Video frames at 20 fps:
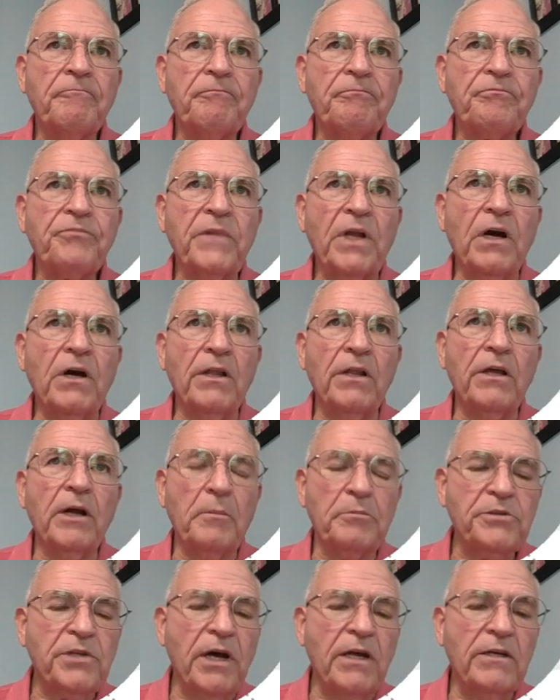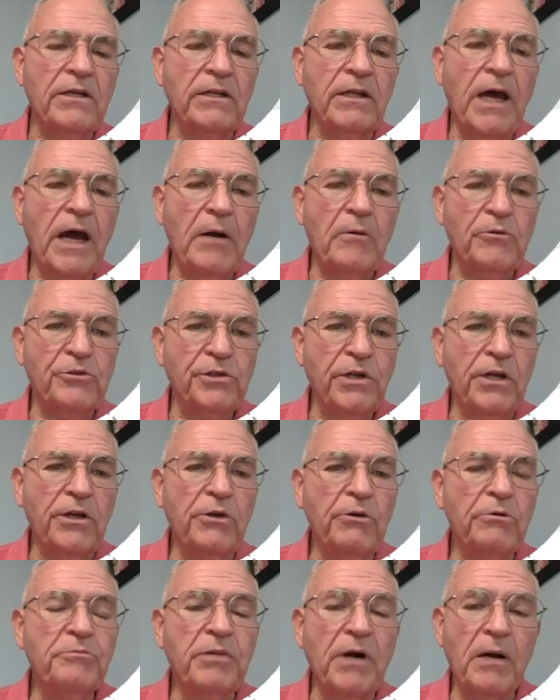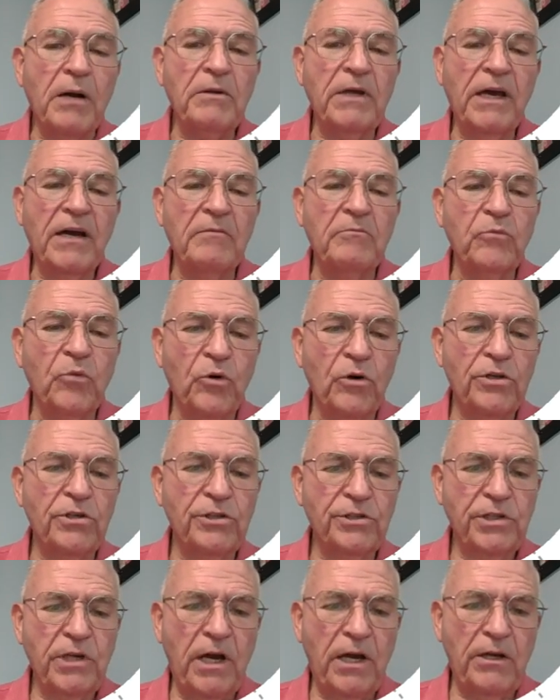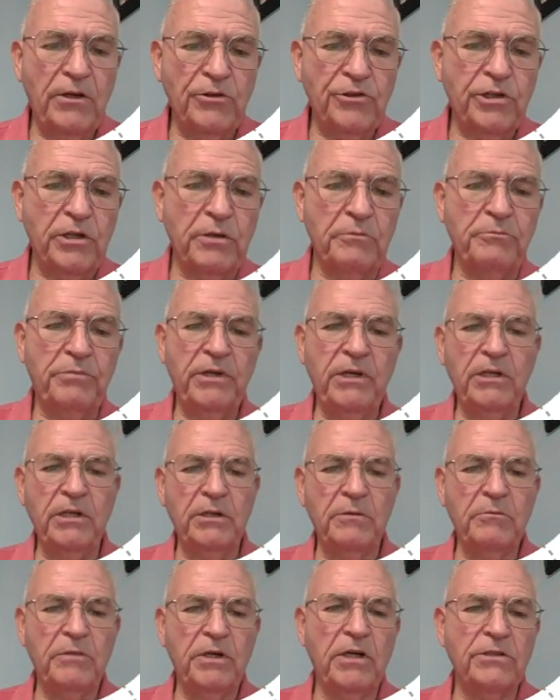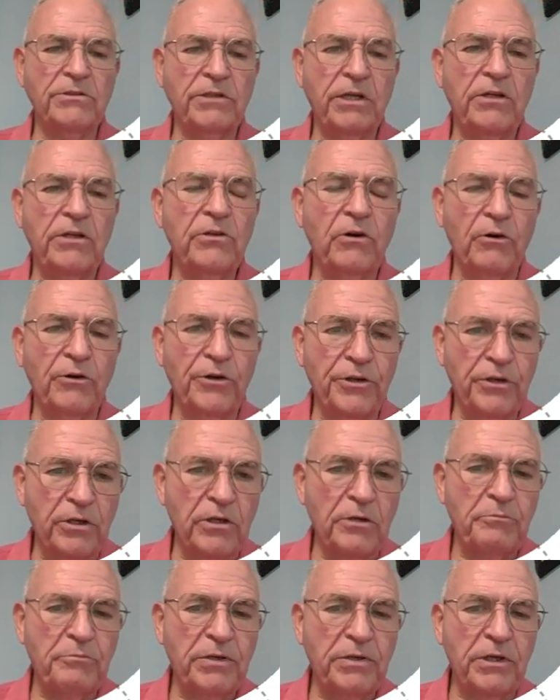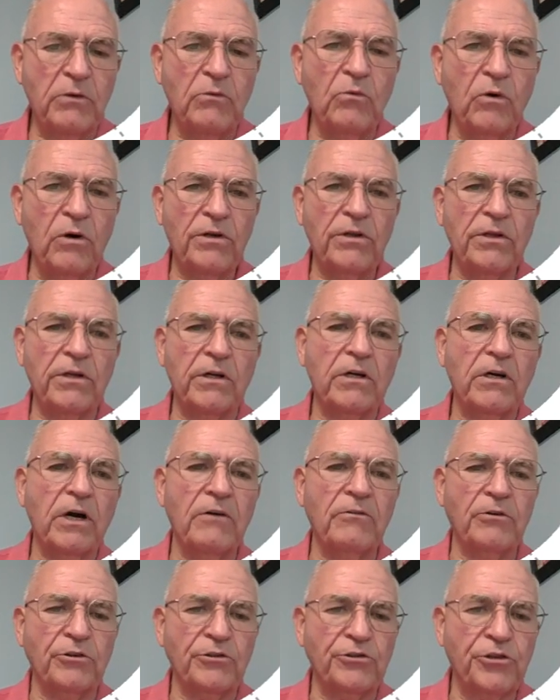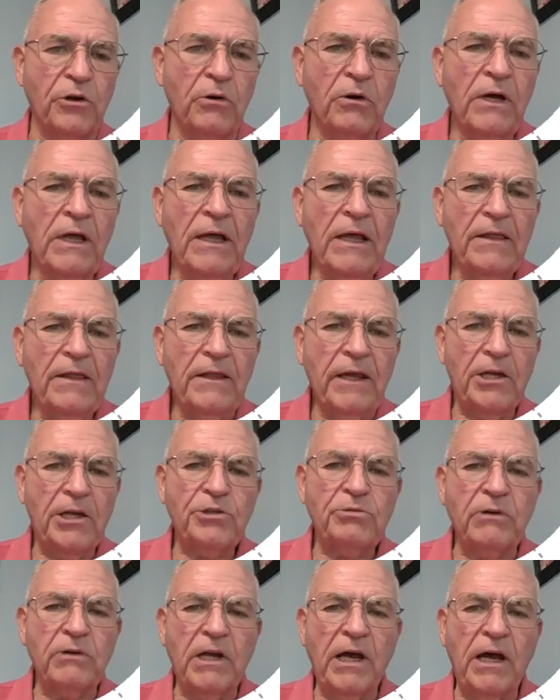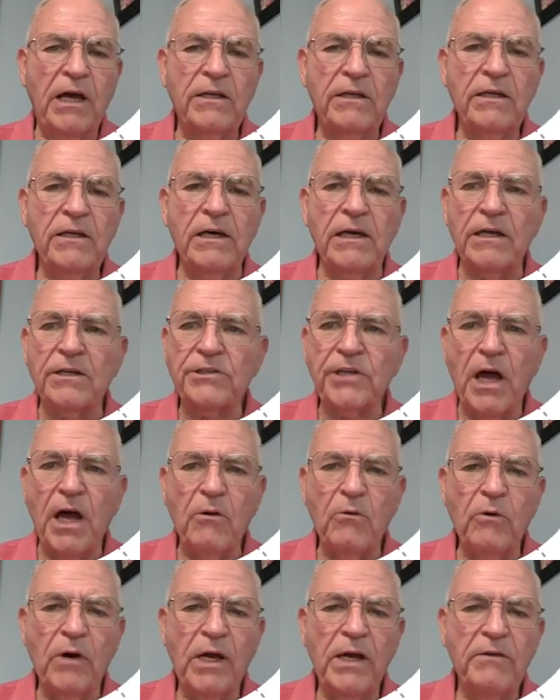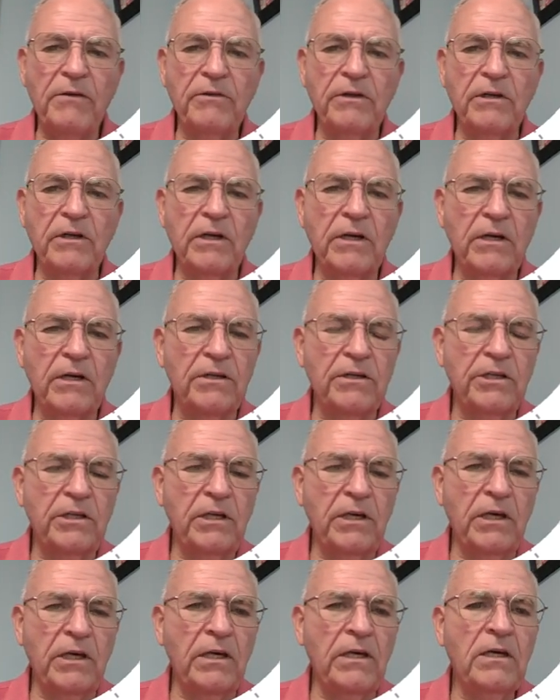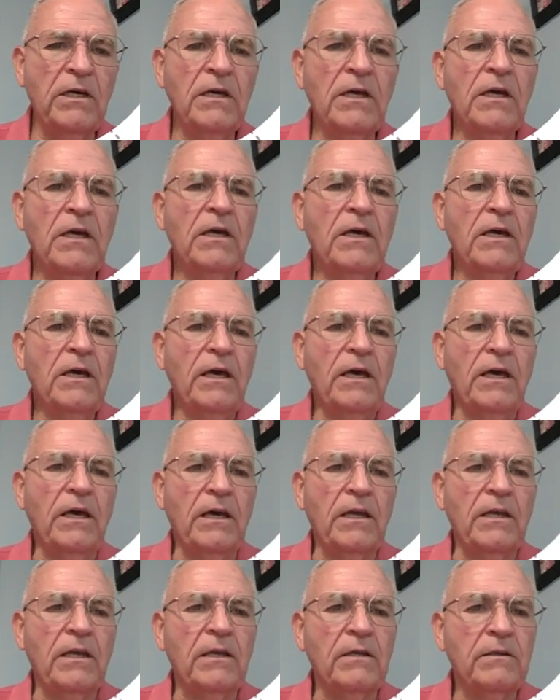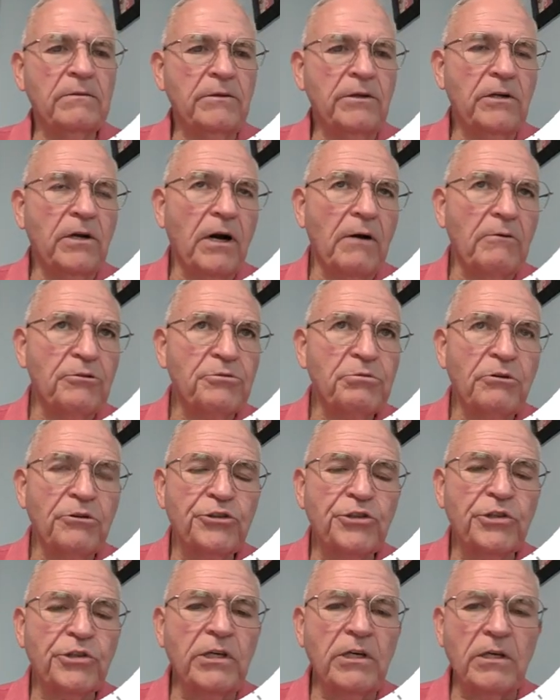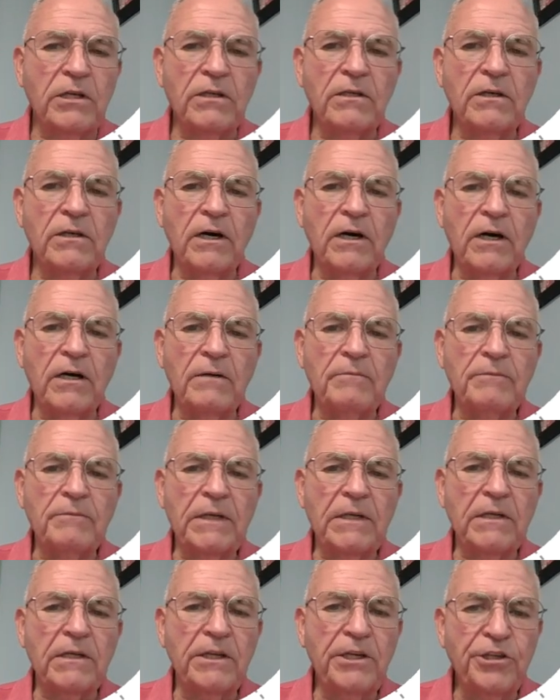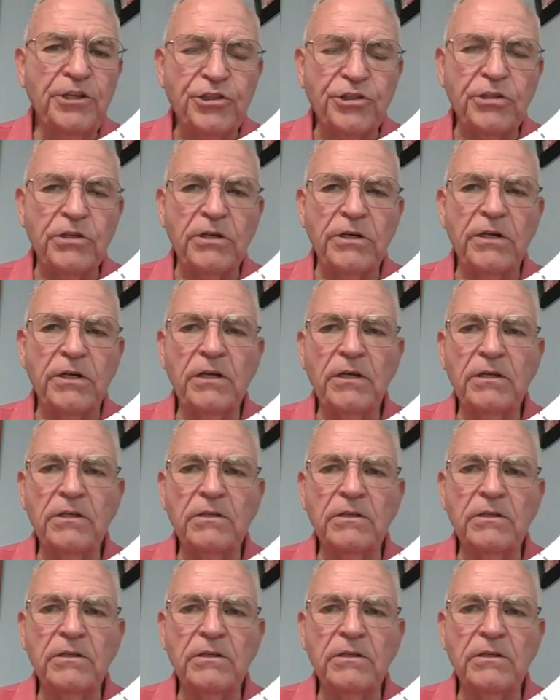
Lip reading: the upside to that was that you would probably have more designers competing because they know you're going to pick one of the covers. So that's what I did, is I waived the guarantee, and you know, I was supposed to get at least 30